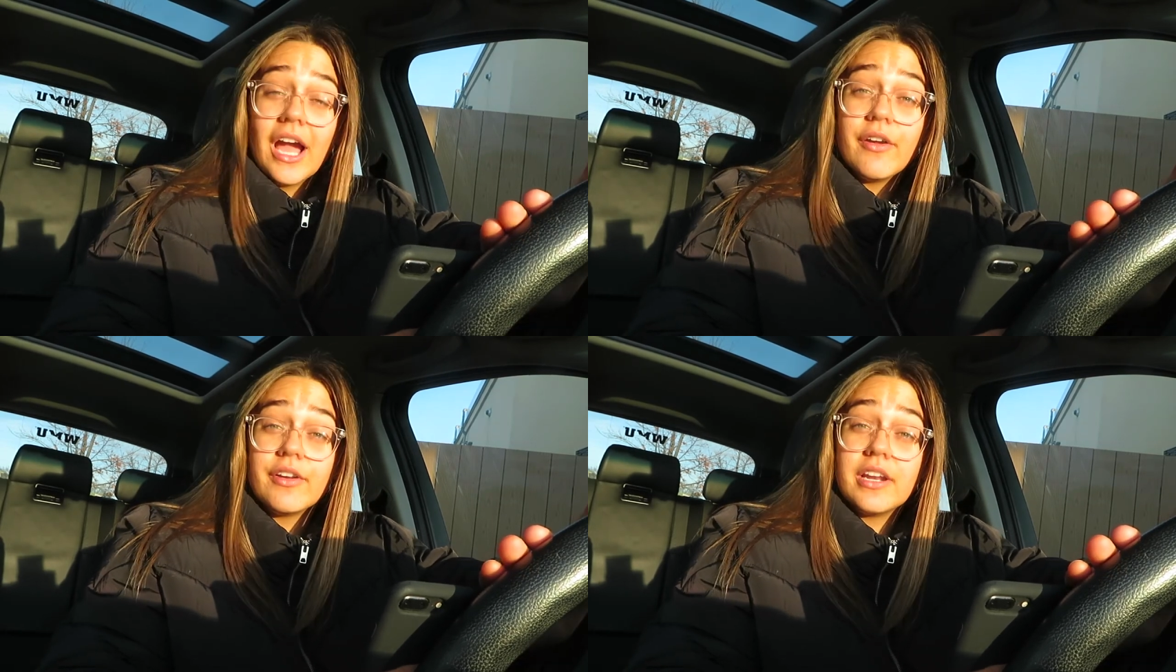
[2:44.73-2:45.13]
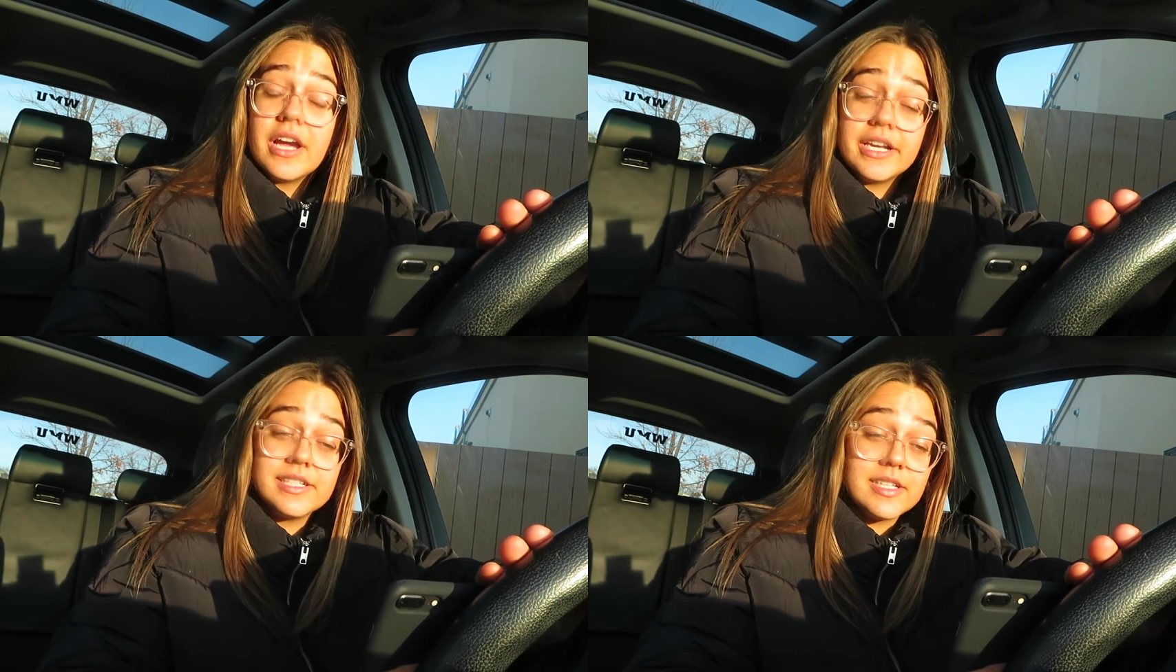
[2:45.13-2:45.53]
I ordered a
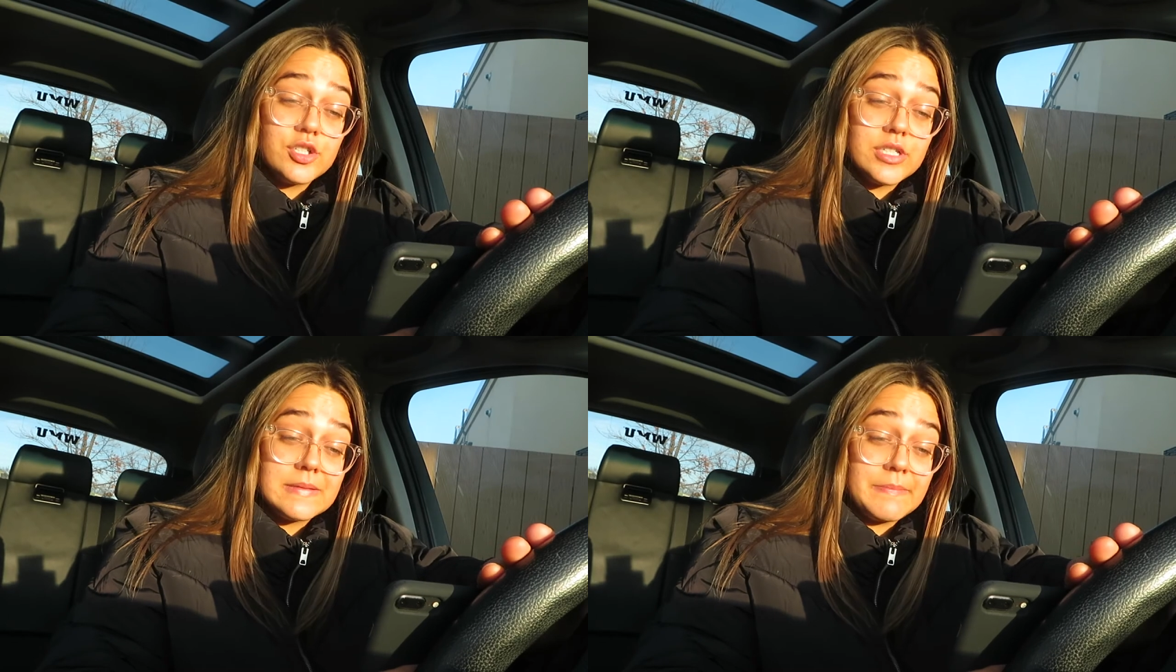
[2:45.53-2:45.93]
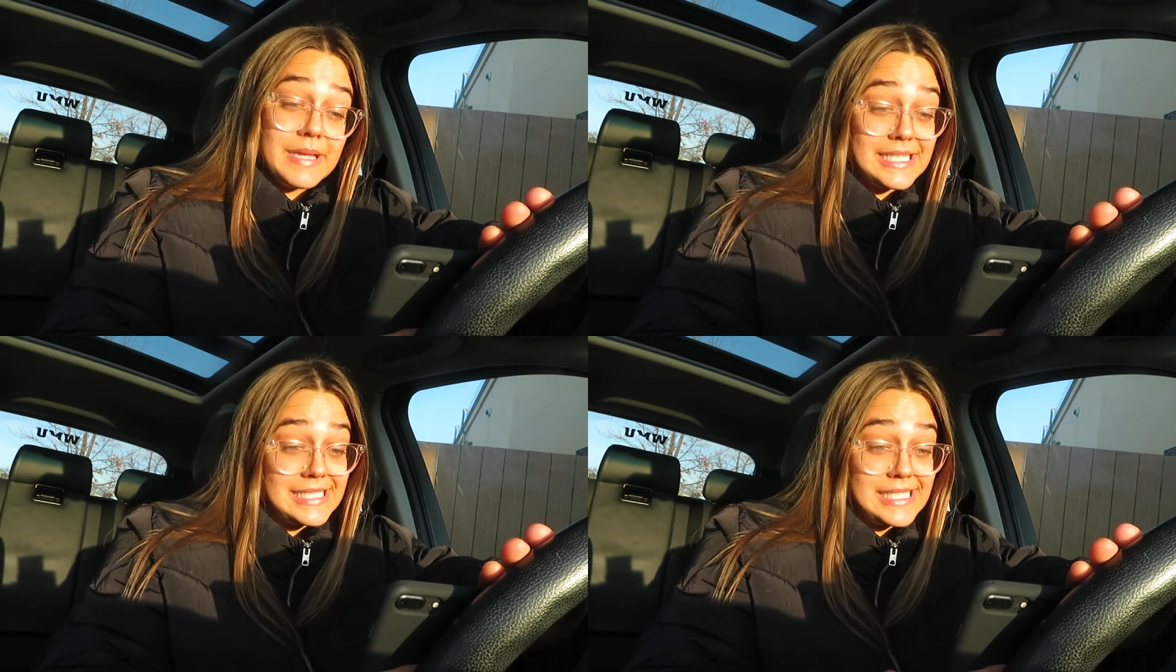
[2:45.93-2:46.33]
honey citrus
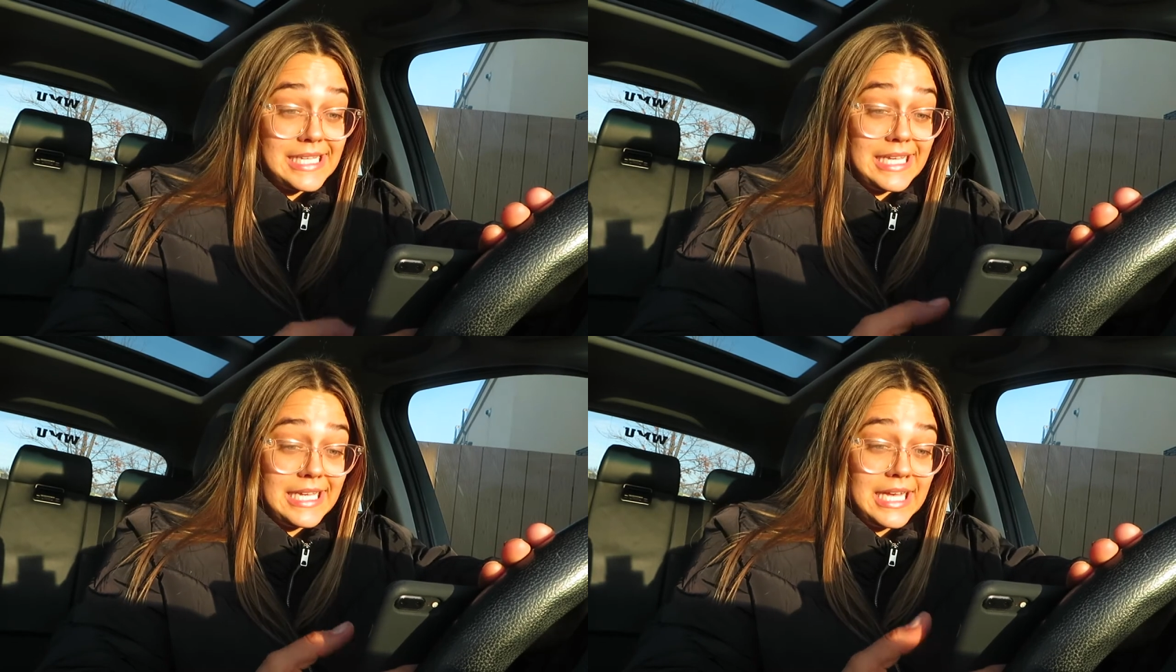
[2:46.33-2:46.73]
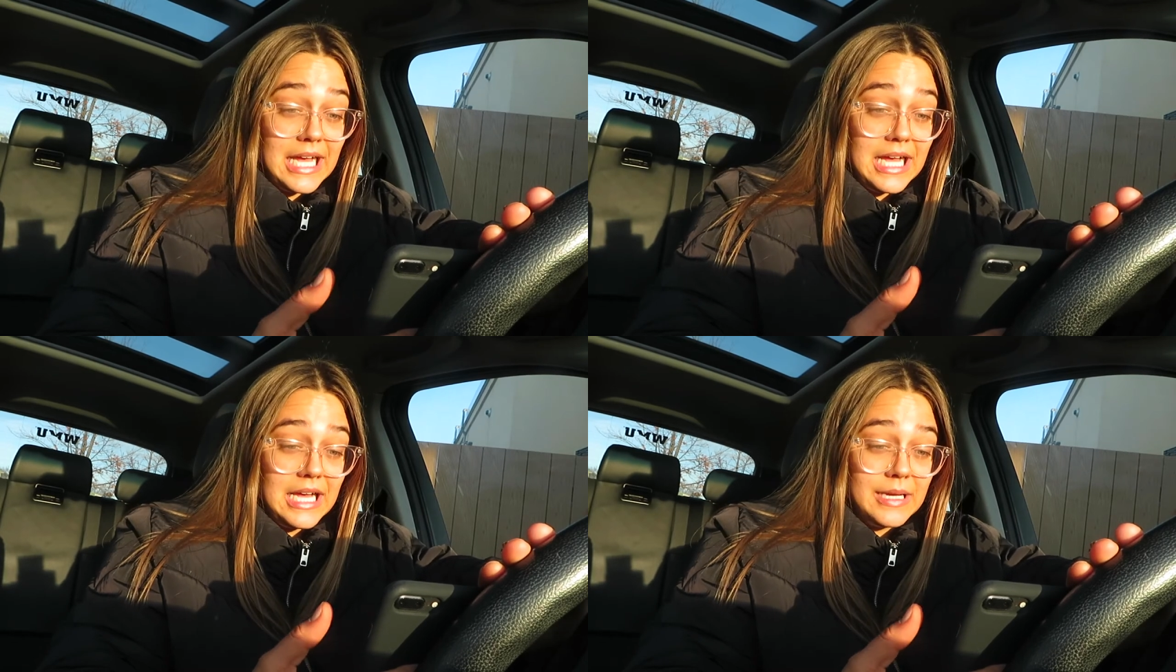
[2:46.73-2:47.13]
mint tea,
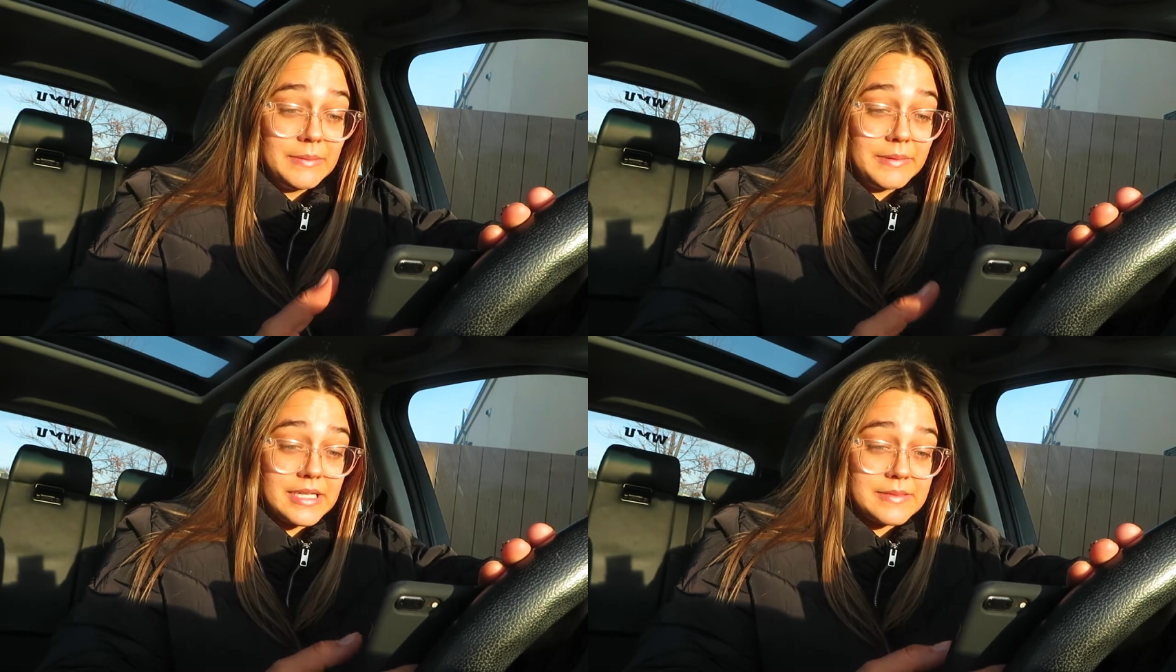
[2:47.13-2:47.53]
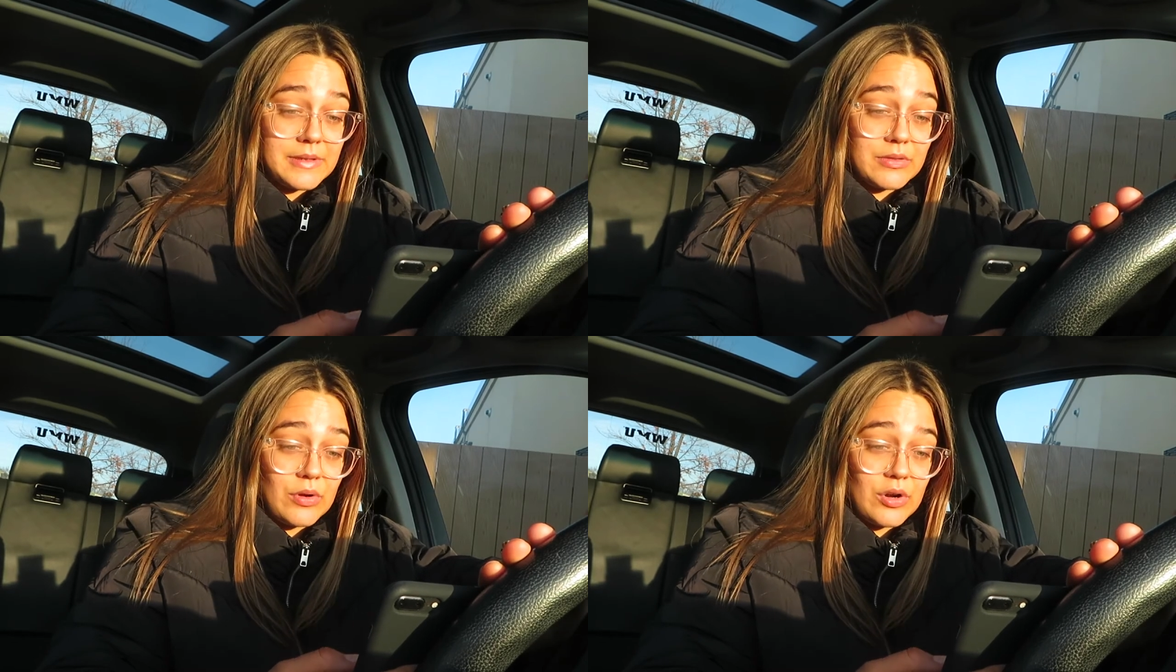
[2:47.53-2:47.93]
because
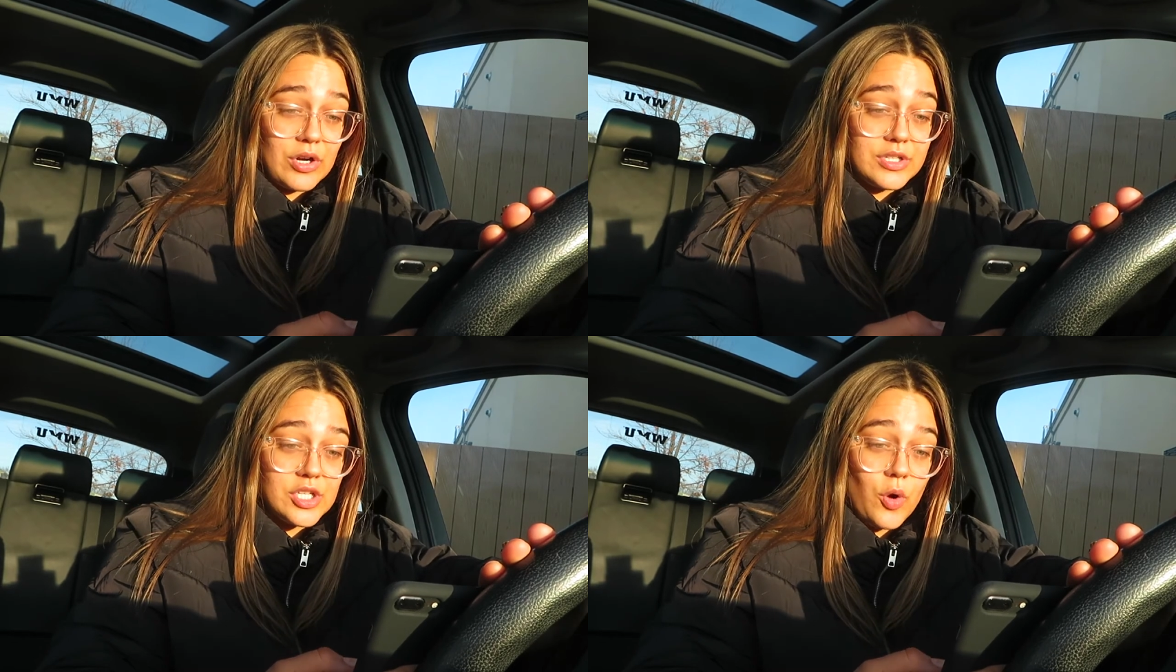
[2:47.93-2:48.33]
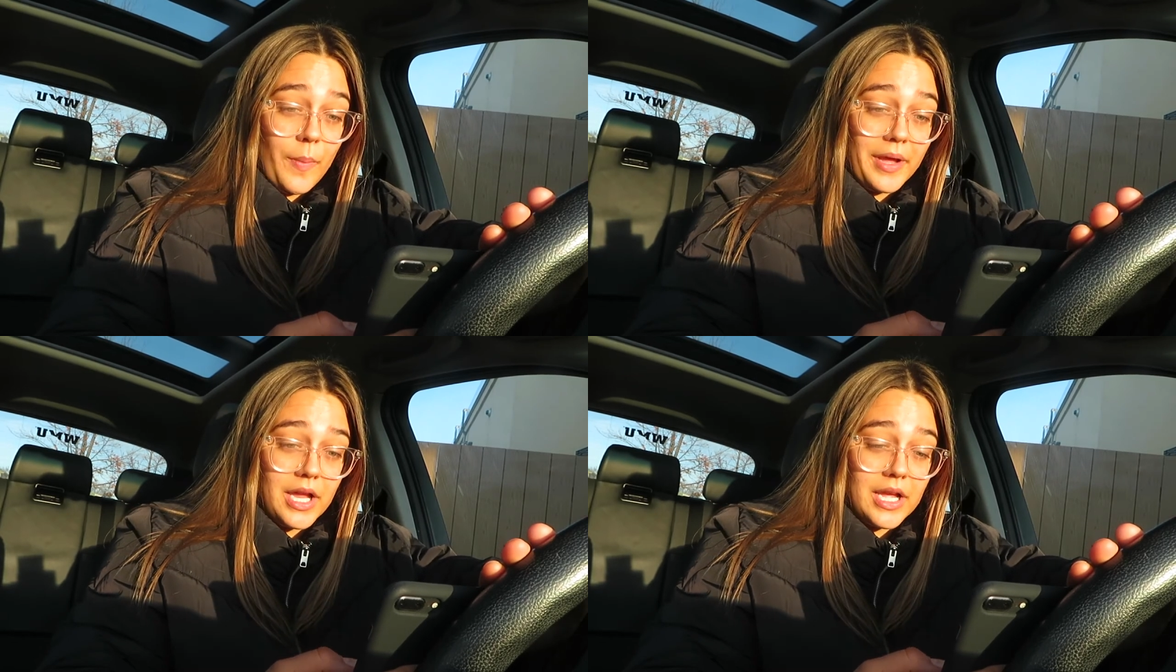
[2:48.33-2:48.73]
my throat hurts. Oh
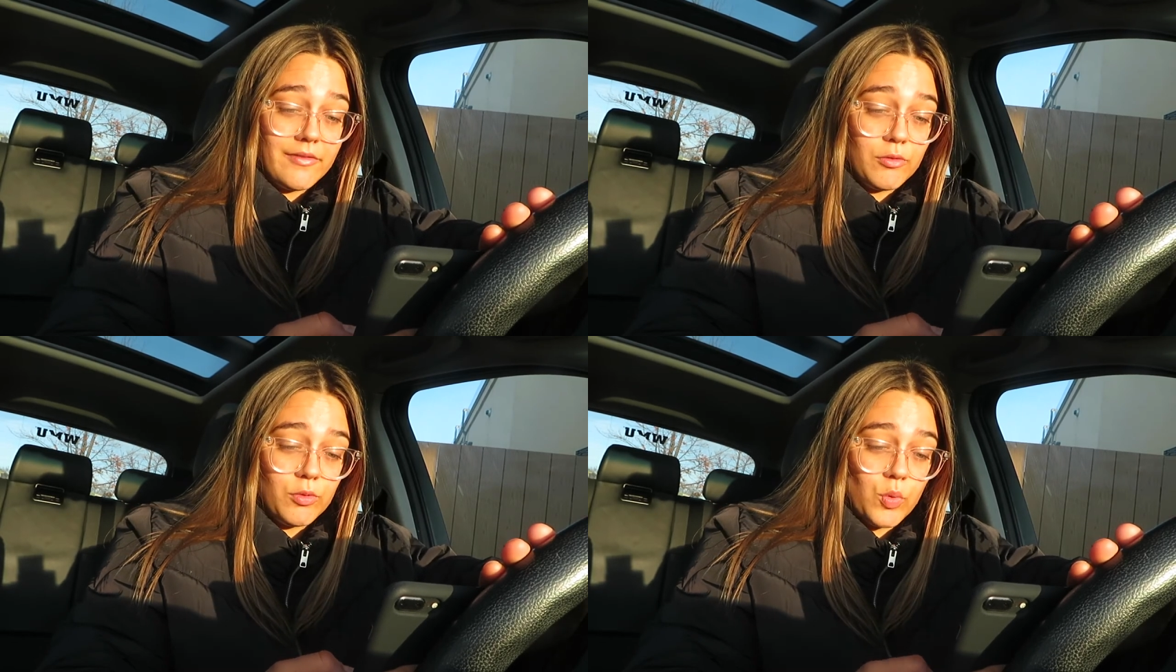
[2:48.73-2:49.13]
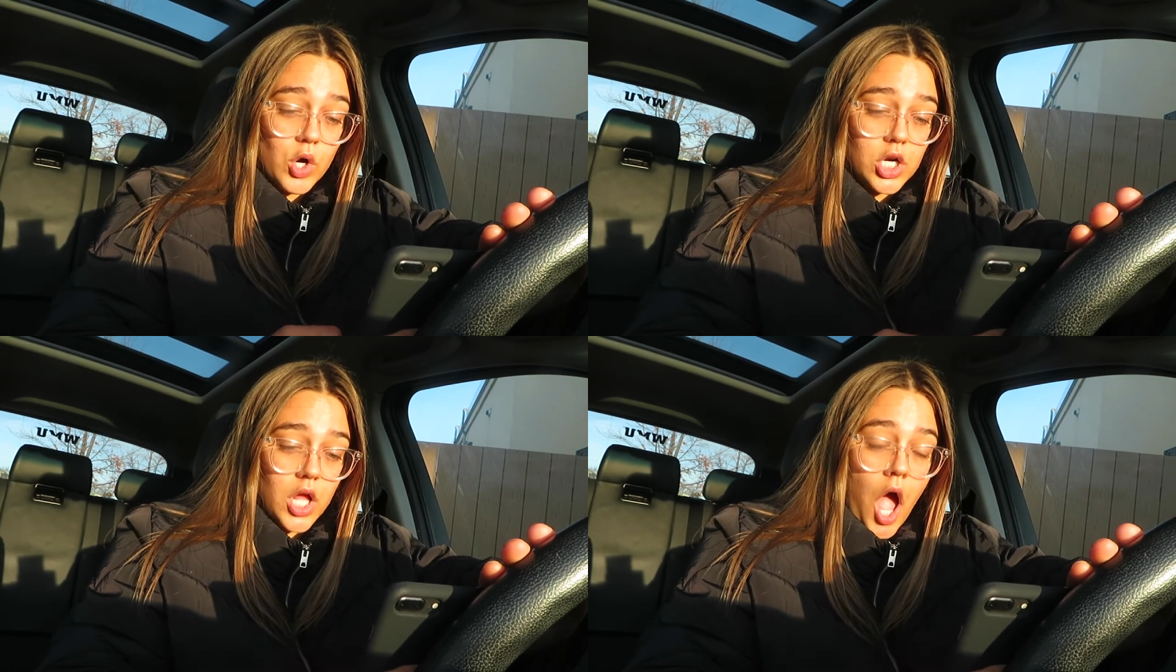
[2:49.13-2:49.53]
my god, I have a
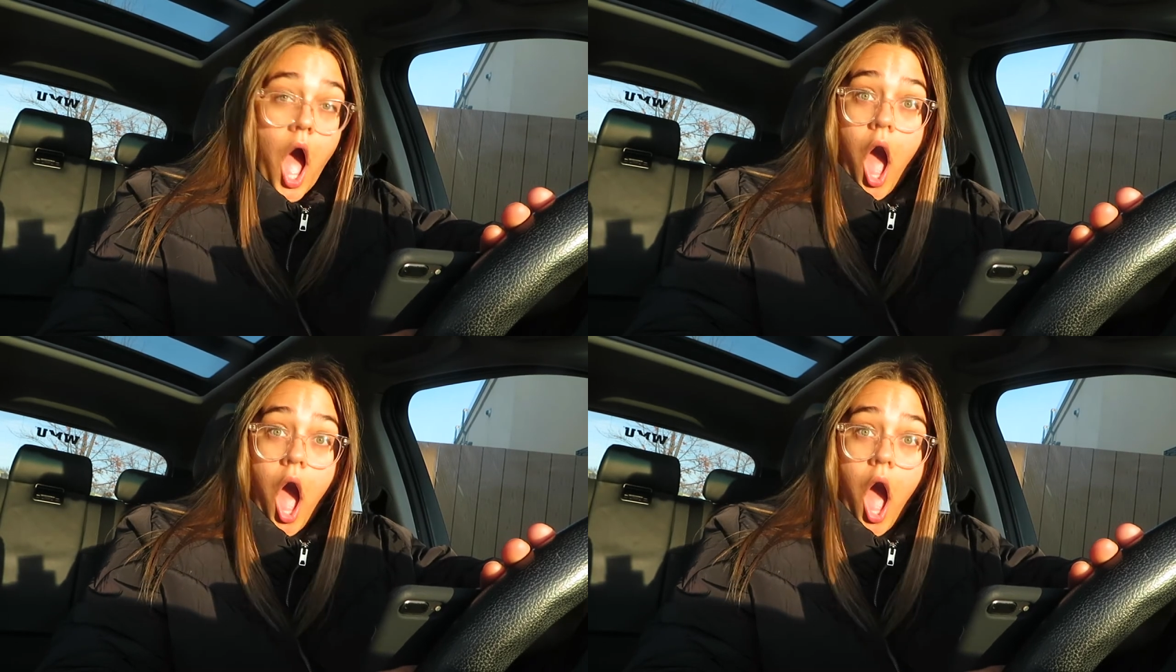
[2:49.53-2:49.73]
reward.